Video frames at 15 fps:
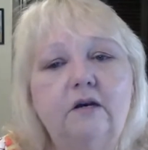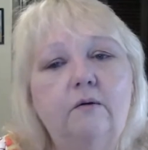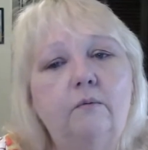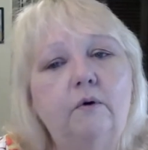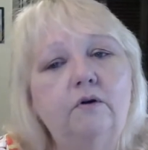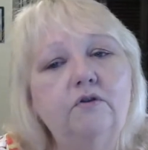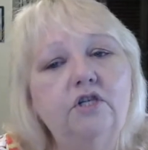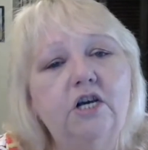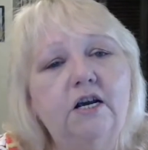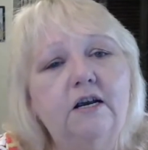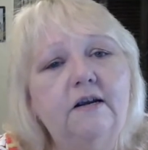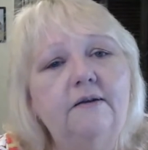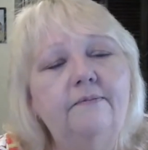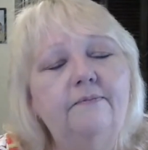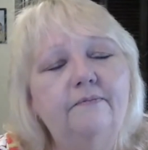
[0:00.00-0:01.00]
Well,
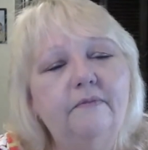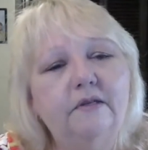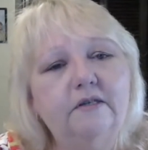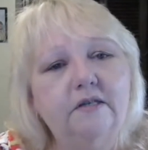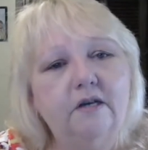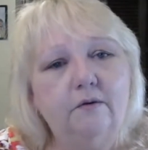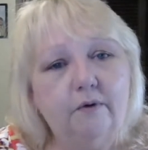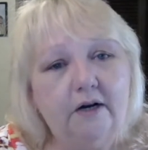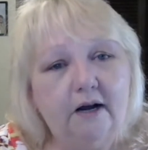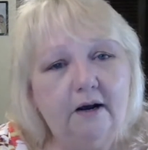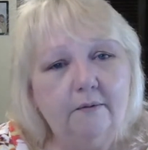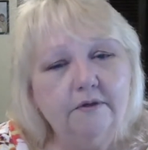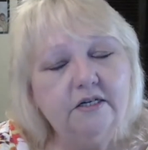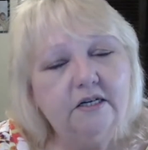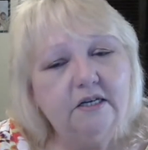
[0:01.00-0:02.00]
Jay, so when I
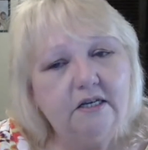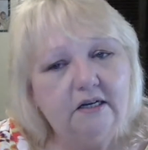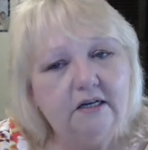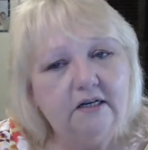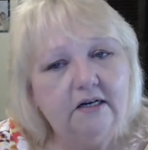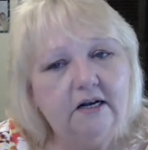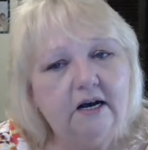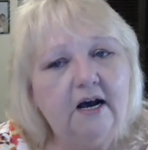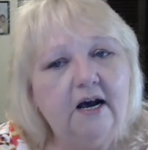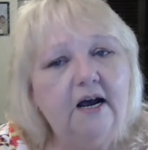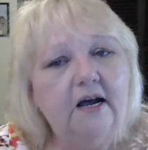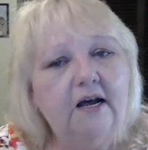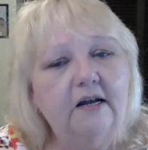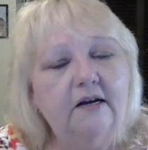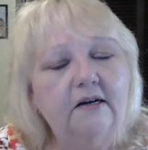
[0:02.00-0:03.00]
was a kid, I
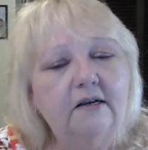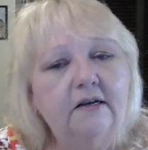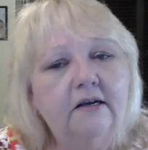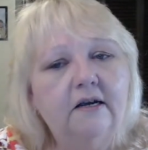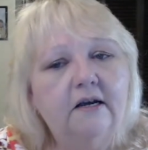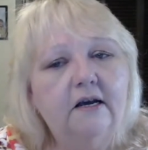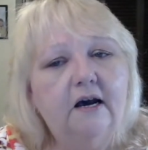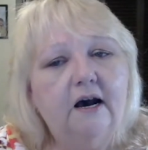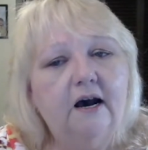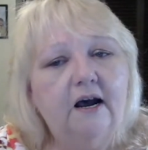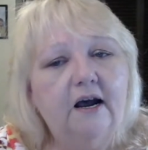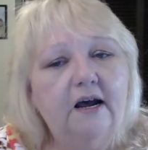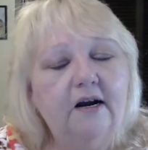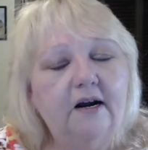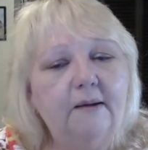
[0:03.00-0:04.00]
had
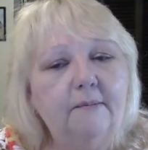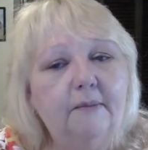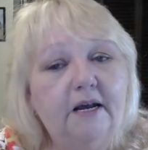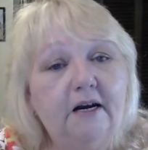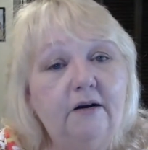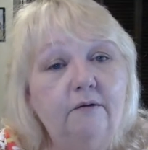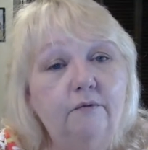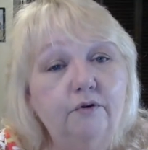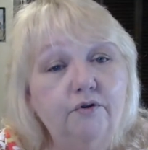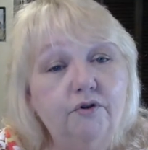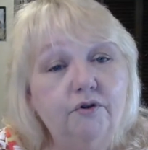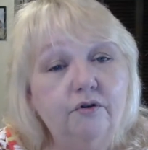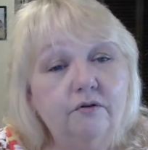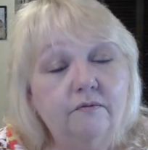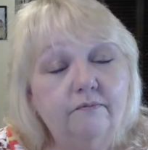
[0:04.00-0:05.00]
a Banty
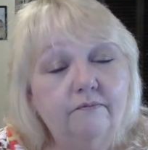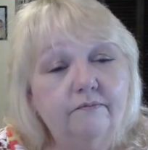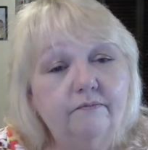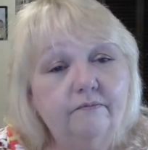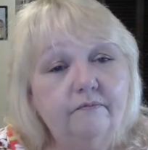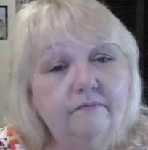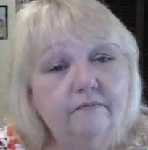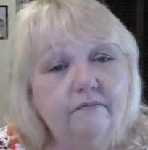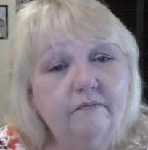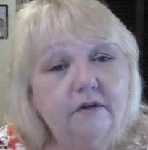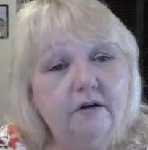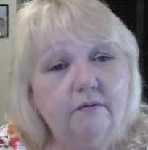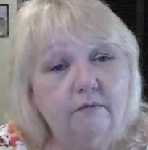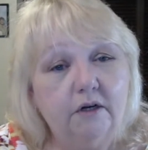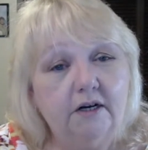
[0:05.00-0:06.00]
rooster
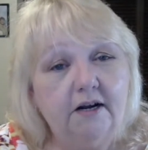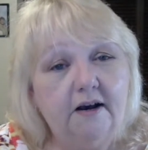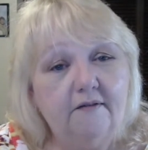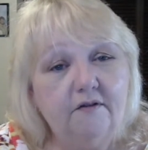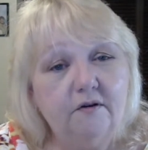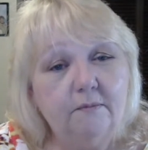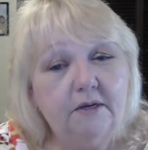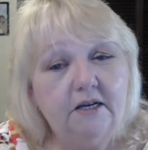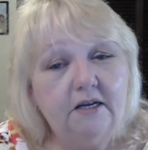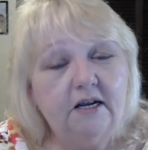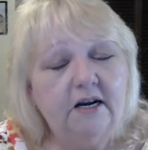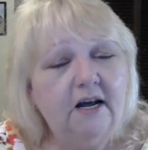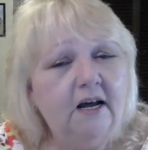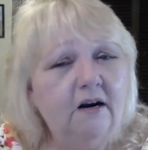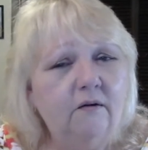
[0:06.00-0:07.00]
run after me,
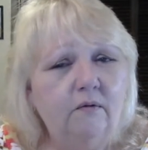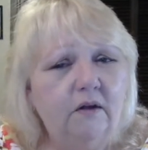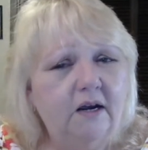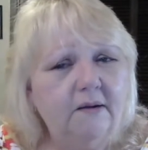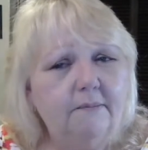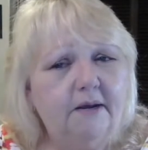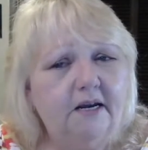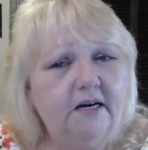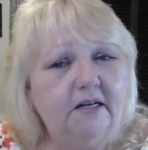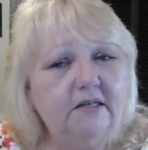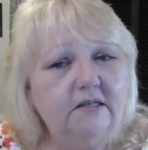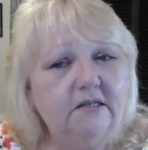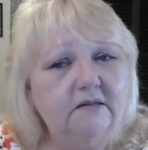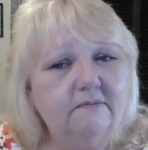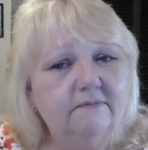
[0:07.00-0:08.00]
and I don't like
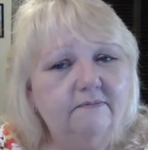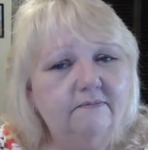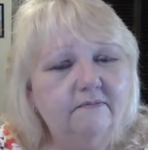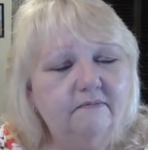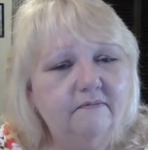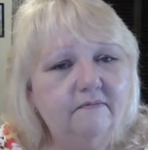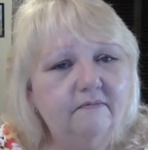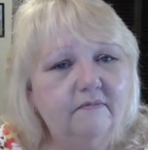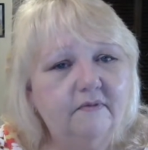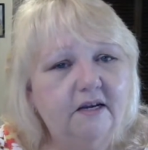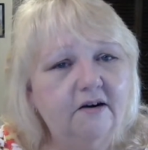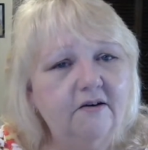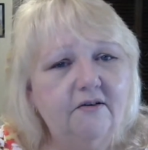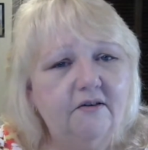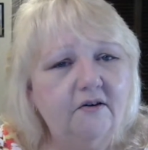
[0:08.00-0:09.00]
Banties.
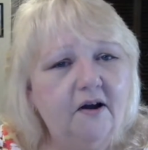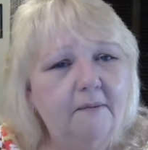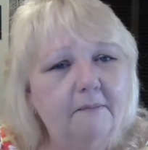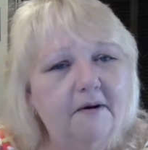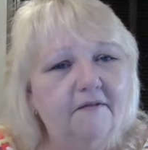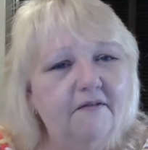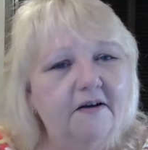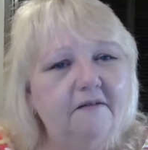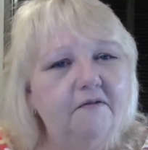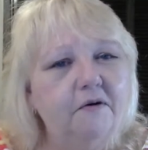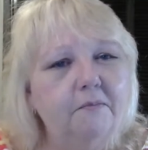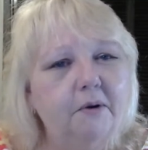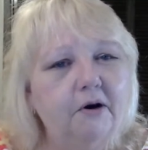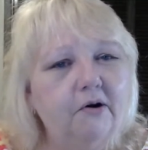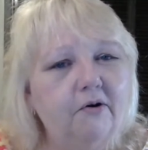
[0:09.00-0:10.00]
They're not my
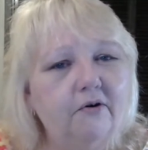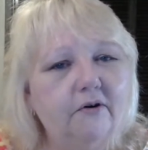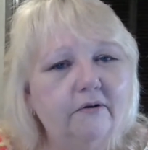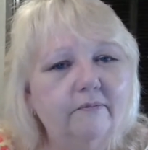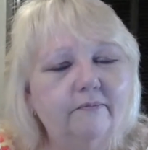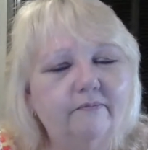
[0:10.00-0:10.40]
favorite bird.